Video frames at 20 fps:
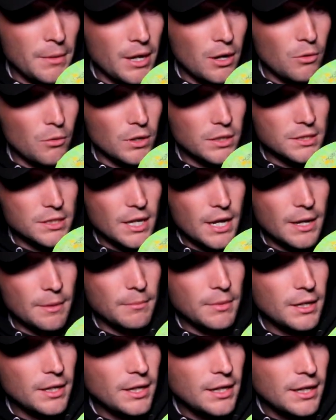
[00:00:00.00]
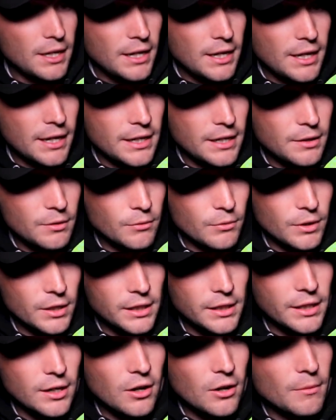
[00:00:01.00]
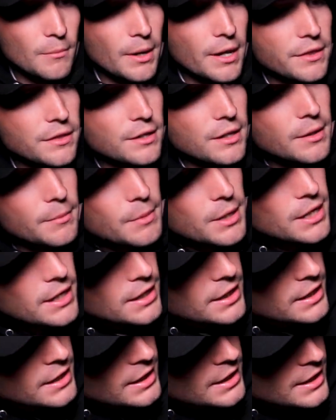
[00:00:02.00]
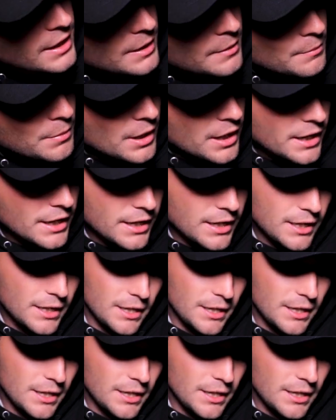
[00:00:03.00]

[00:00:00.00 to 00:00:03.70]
male one time and it really hurt my thumb. But